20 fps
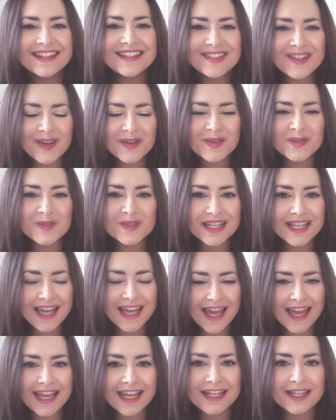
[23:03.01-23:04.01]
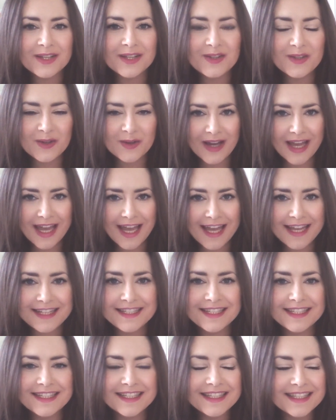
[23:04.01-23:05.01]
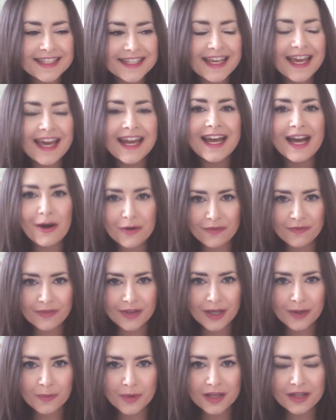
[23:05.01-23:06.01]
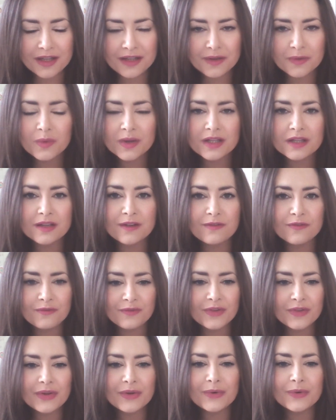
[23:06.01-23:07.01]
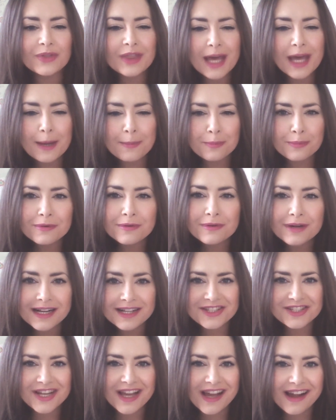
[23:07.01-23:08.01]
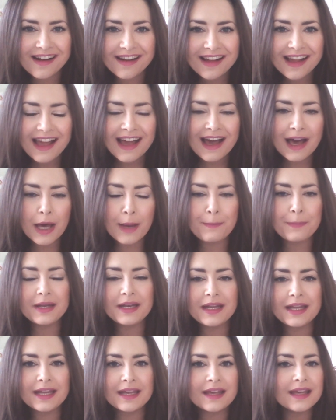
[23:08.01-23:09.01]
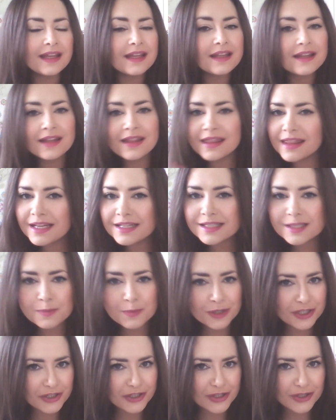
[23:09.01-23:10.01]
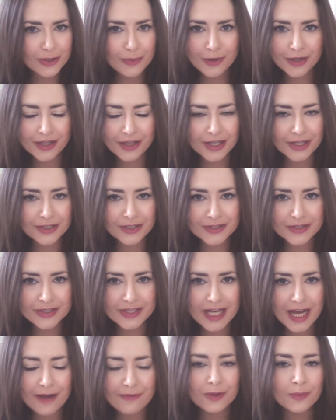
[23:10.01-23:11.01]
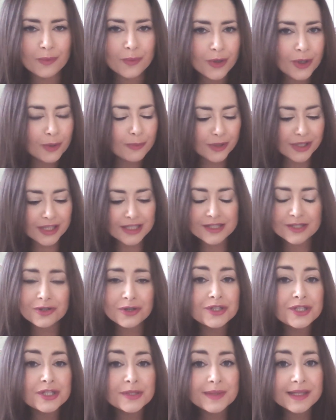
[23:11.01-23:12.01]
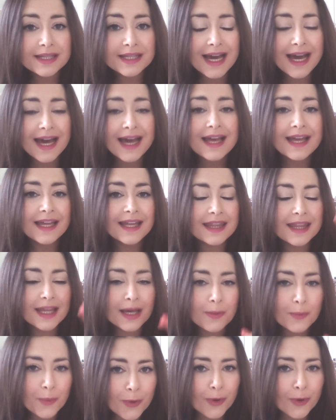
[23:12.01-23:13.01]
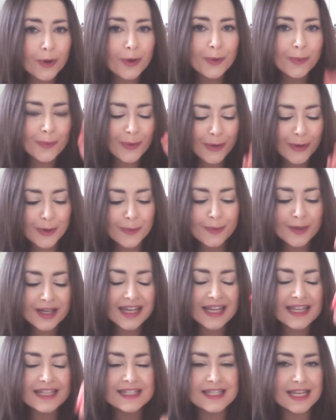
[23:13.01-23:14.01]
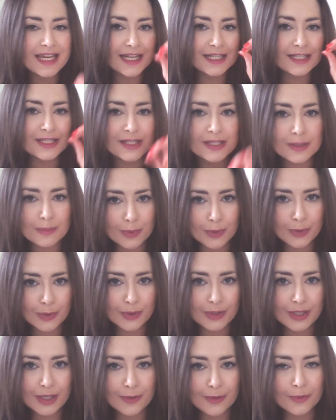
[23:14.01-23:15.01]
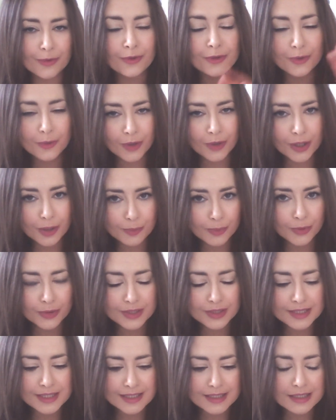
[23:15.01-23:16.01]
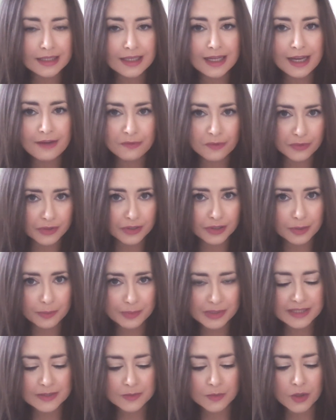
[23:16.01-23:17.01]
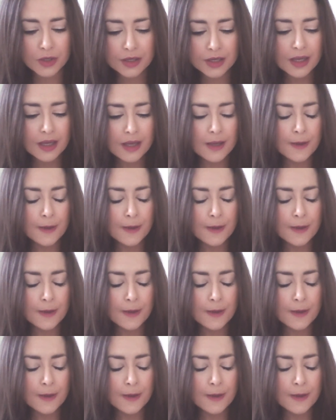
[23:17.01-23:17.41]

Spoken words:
Don't get in your head. Get out of it. When you feel that pressure happening, that's pressure you're putting on yourself. The workbook is not doing that. That workbook is there to support you, or the workbooks. There's the Life one and a Biz one.